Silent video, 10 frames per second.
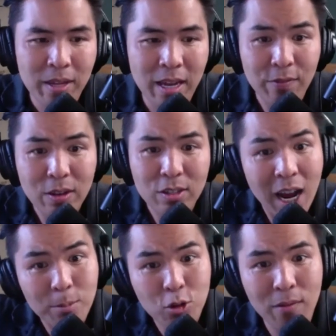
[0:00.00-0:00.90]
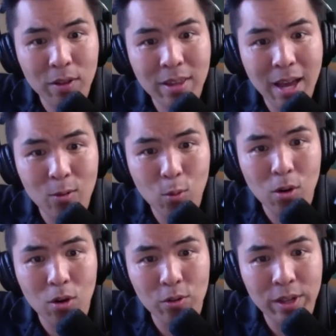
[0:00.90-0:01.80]
And if there's time travel in that
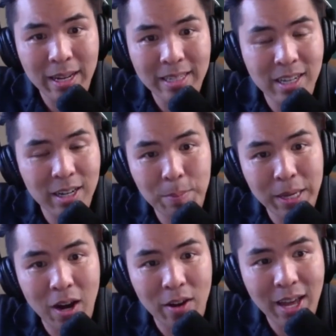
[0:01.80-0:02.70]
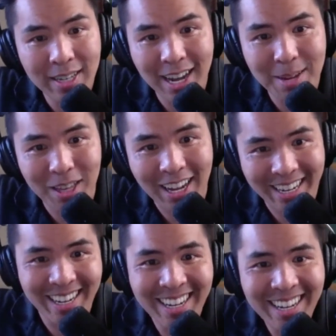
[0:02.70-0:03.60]
world, then it's going to be on that
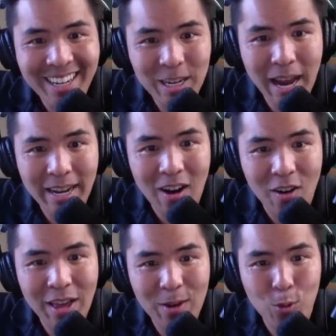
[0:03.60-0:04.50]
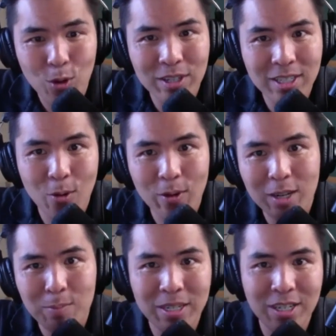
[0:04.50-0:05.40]
timeline. And on that world, it's going
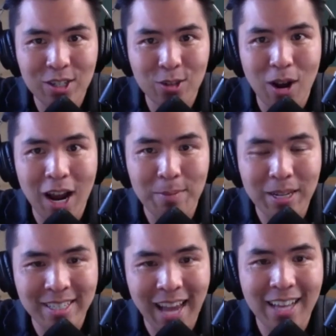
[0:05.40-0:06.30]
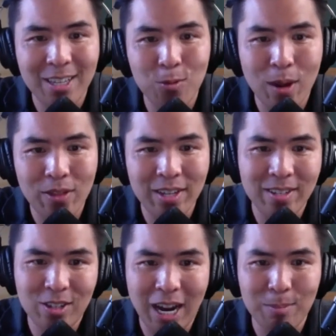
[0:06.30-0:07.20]
to be described exactly when the
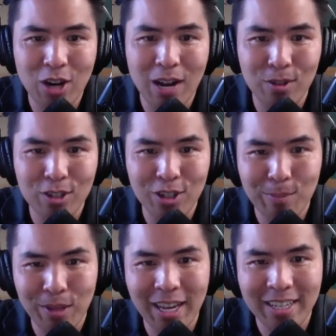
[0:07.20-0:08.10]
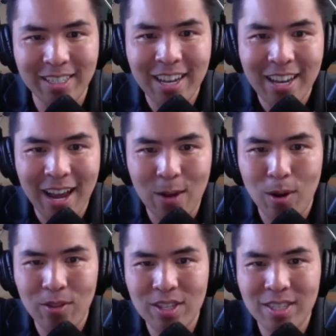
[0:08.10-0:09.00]
time travel took place and
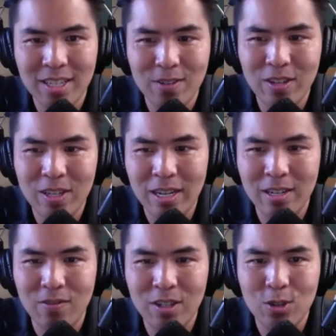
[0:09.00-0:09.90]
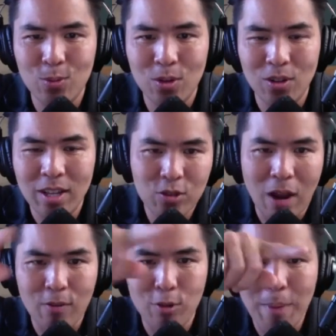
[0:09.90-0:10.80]
when this individual
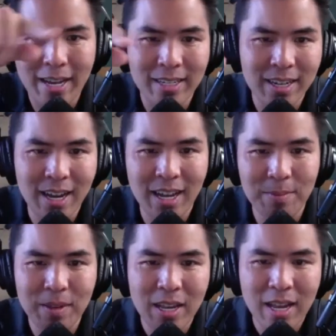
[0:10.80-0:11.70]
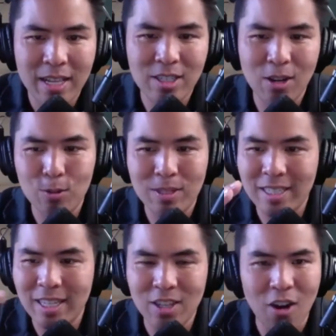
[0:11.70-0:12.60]
traveled back in time. And so,
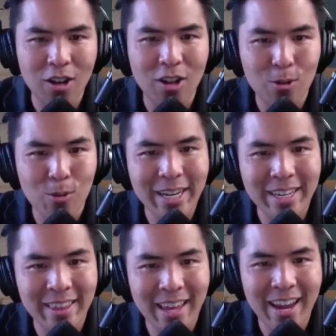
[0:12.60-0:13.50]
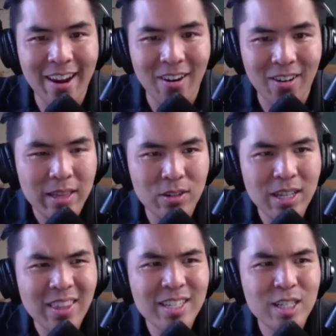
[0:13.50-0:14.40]
since it's all already there, there's
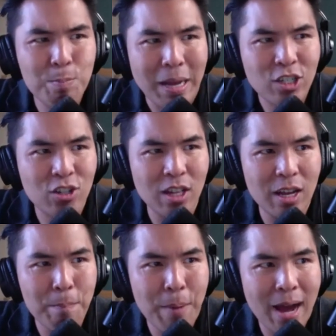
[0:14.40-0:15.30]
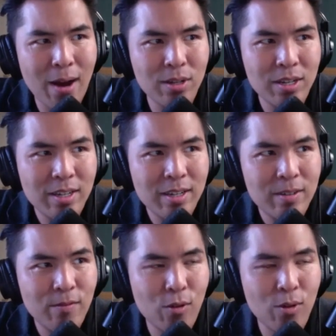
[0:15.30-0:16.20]
nothing special about,
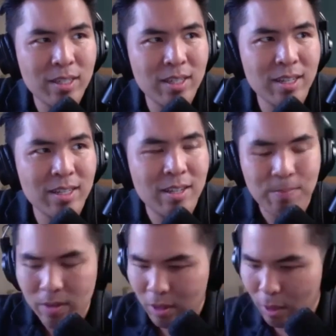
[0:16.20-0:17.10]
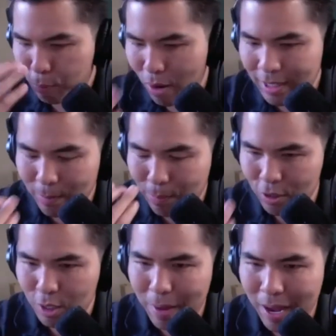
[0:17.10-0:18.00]
for instance, the present
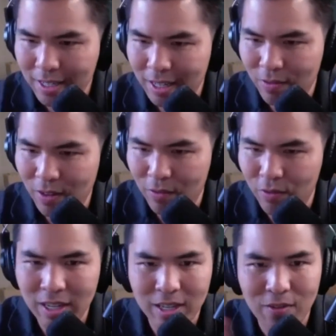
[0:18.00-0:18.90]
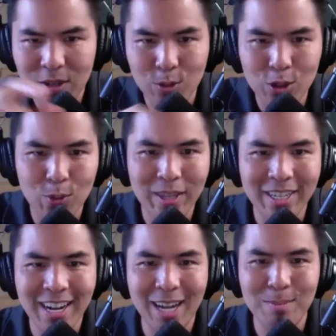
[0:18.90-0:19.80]
perspective of the individual doing
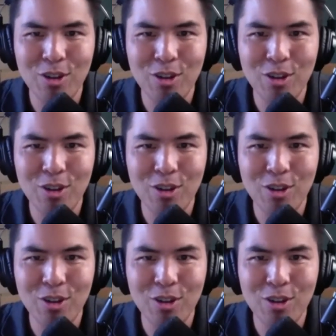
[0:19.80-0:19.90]
the time